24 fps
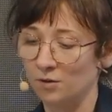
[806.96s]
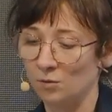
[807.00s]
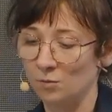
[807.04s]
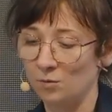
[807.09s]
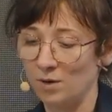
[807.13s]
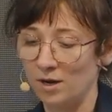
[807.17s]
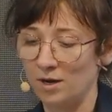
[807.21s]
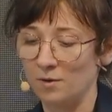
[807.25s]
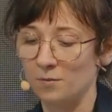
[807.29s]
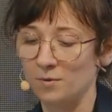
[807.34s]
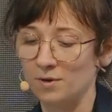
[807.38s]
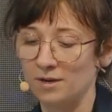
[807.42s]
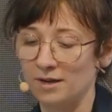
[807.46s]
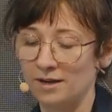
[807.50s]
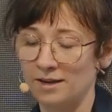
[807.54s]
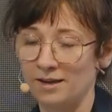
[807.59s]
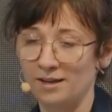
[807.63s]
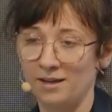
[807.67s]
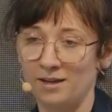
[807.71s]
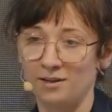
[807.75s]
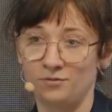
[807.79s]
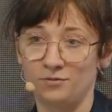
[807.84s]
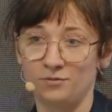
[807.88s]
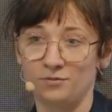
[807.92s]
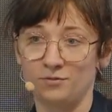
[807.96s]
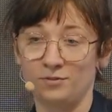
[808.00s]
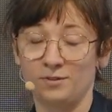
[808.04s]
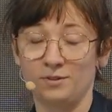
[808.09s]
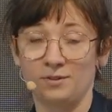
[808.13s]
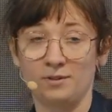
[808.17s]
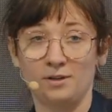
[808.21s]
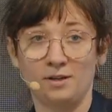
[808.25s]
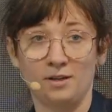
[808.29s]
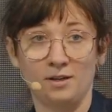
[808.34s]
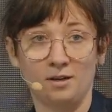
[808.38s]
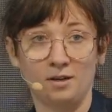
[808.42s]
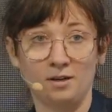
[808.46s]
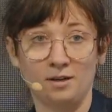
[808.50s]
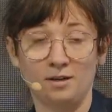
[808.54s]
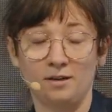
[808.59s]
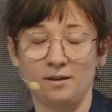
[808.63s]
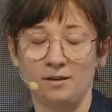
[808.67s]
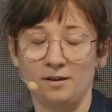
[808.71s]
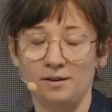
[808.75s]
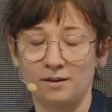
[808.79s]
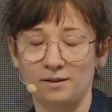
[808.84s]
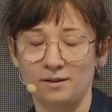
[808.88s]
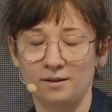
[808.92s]
where we have
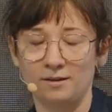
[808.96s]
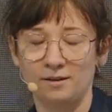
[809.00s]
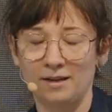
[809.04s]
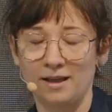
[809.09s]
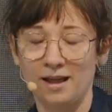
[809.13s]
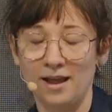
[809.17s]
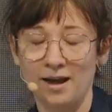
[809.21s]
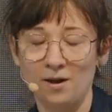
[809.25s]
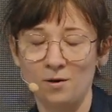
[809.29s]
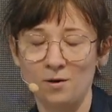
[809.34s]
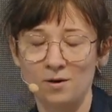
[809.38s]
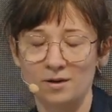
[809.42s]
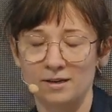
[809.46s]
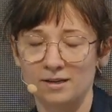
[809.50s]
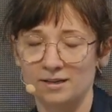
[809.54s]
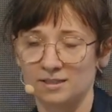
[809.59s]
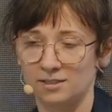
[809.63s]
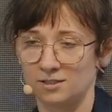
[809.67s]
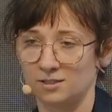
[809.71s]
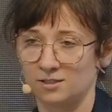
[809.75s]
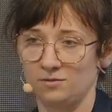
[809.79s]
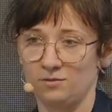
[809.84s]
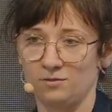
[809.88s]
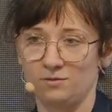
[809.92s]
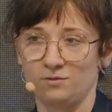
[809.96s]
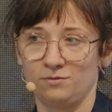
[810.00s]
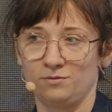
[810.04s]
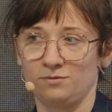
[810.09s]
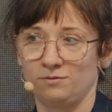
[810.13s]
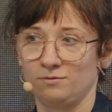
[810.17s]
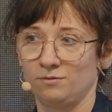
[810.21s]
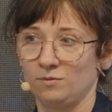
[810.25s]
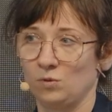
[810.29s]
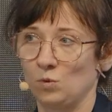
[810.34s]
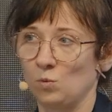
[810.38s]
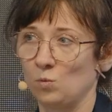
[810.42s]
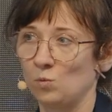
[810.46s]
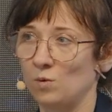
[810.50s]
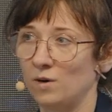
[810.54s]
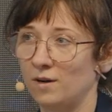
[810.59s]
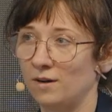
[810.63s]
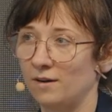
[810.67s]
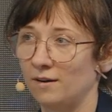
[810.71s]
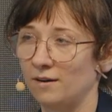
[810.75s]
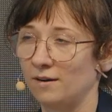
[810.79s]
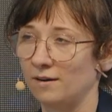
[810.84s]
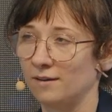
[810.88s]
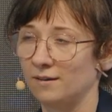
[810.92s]
uh, areas
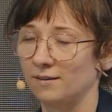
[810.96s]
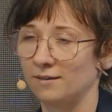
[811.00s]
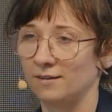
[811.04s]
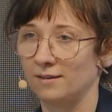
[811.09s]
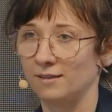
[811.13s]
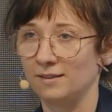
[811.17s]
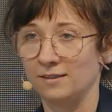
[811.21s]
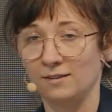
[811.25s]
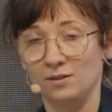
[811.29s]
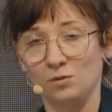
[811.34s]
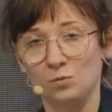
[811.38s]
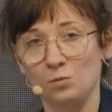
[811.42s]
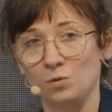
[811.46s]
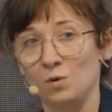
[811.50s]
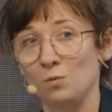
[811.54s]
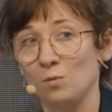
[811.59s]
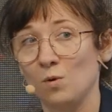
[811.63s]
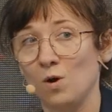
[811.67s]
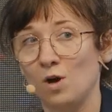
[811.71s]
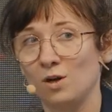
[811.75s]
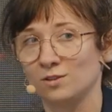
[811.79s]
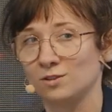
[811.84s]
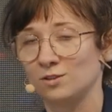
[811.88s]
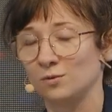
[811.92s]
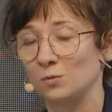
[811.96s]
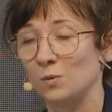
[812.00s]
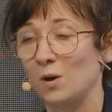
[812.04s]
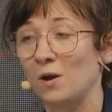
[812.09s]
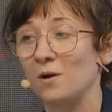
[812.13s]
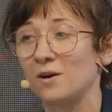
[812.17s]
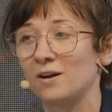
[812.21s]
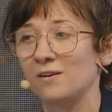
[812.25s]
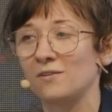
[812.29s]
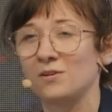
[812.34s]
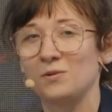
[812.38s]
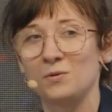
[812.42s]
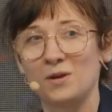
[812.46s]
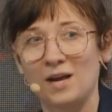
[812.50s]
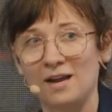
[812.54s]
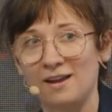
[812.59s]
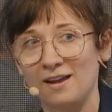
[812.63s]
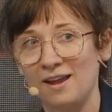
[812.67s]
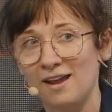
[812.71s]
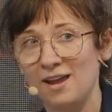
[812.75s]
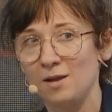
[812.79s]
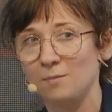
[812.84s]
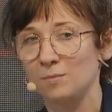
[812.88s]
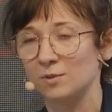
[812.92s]
where we want, where we are
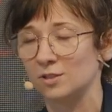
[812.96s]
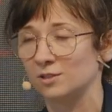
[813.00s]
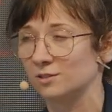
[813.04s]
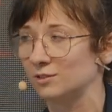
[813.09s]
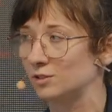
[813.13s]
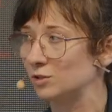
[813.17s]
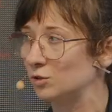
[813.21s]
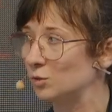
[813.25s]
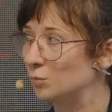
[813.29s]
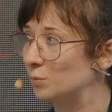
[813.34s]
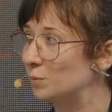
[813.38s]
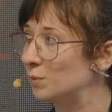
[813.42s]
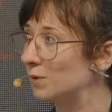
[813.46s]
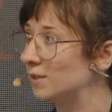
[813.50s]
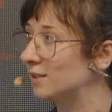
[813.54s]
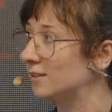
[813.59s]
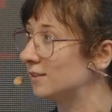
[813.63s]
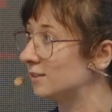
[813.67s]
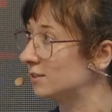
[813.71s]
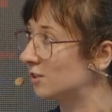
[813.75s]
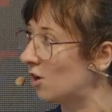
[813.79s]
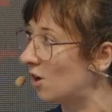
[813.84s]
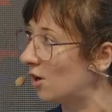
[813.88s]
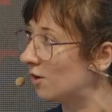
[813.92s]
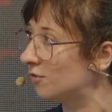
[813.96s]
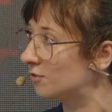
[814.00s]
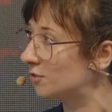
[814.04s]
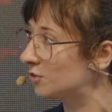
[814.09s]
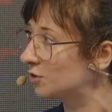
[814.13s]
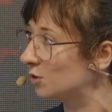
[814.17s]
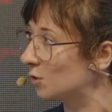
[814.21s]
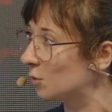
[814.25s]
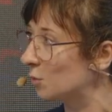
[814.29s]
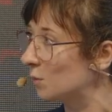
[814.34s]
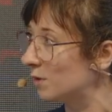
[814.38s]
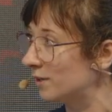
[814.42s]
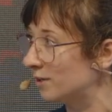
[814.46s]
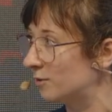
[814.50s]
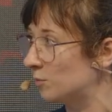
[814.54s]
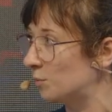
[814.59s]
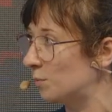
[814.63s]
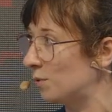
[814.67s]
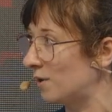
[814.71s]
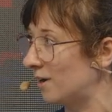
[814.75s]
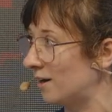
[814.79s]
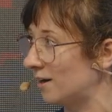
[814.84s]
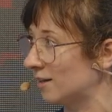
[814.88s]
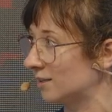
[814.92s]
able to build offshore wind
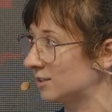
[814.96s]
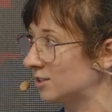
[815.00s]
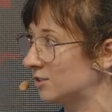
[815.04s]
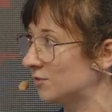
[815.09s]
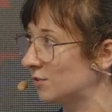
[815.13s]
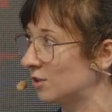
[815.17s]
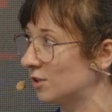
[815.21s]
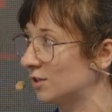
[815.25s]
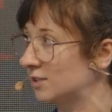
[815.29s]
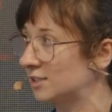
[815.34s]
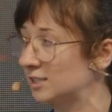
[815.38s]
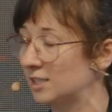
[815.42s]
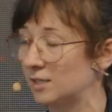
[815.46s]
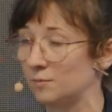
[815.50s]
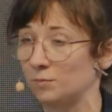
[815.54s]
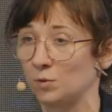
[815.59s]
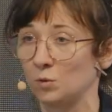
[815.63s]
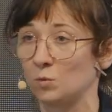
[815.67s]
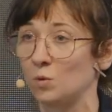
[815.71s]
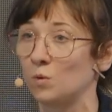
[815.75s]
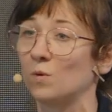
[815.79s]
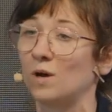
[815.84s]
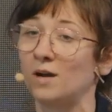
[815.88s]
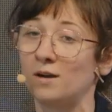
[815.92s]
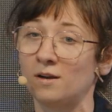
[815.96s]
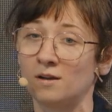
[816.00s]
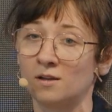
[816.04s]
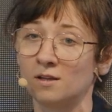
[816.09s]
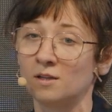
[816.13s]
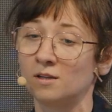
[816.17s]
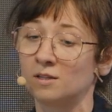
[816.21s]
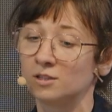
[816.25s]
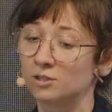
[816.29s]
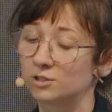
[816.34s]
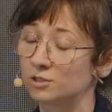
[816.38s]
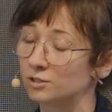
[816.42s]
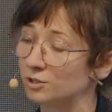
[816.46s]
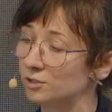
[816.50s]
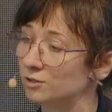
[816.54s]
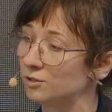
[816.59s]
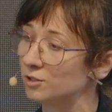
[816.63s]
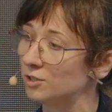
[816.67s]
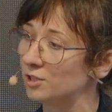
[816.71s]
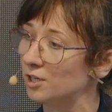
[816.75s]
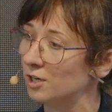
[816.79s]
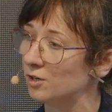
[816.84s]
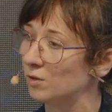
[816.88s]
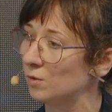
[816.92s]
parks, for example. We want to
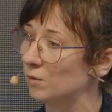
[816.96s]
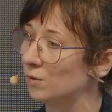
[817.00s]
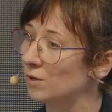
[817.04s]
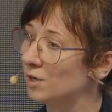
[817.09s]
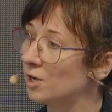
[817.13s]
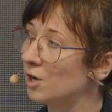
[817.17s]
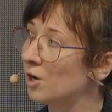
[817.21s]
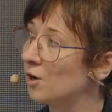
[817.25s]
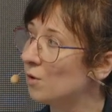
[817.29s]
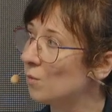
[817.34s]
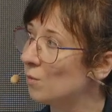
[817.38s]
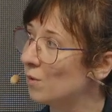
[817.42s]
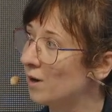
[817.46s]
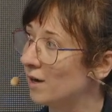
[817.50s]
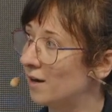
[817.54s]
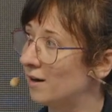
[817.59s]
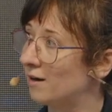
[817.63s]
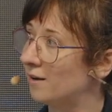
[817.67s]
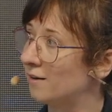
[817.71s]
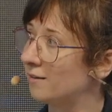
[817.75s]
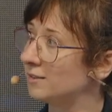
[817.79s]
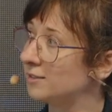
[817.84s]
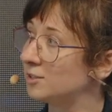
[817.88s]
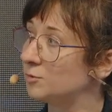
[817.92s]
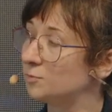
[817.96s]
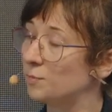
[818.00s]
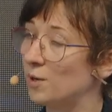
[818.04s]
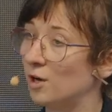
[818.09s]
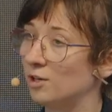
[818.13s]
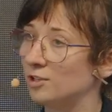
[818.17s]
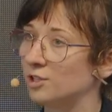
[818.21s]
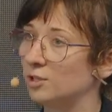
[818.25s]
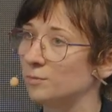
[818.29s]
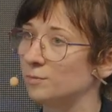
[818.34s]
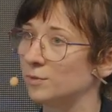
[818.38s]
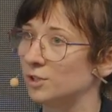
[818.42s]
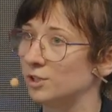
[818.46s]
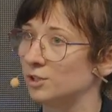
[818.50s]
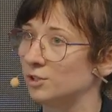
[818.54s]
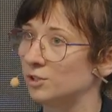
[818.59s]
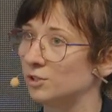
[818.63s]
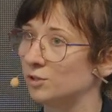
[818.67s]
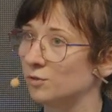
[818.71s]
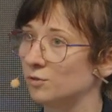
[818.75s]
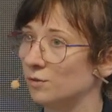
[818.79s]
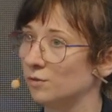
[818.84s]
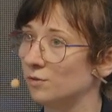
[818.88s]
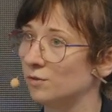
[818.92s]
know where it's possible
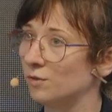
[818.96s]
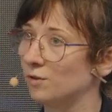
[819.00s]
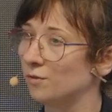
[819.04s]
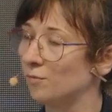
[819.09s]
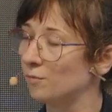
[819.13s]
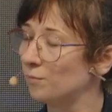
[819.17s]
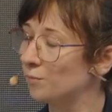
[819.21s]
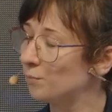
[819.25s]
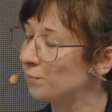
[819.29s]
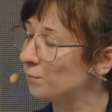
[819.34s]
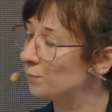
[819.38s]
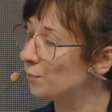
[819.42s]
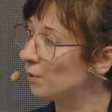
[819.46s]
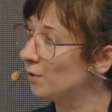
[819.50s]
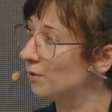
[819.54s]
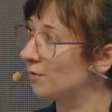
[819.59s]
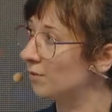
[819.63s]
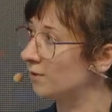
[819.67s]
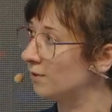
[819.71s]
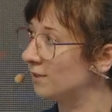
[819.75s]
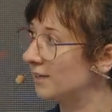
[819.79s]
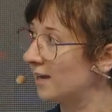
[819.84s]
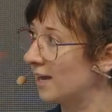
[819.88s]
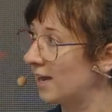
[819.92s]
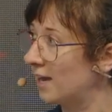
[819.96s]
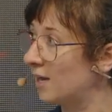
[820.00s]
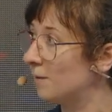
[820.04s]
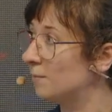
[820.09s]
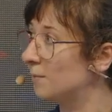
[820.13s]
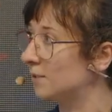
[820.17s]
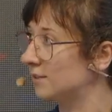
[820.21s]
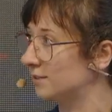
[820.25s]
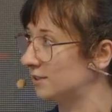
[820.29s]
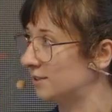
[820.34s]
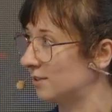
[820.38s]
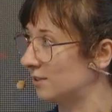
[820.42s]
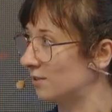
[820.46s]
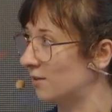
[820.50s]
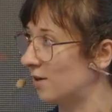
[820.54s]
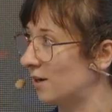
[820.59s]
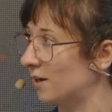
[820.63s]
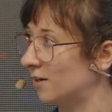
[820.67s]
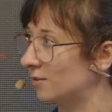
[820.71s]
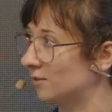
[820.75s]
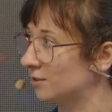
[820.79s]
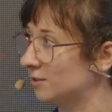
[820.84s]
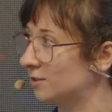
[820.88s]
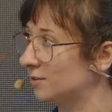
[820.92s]
to put cables
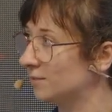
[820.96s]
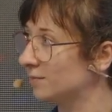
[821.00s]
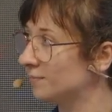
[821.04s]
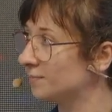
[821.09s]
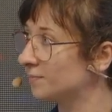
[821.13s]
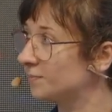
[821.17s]
around.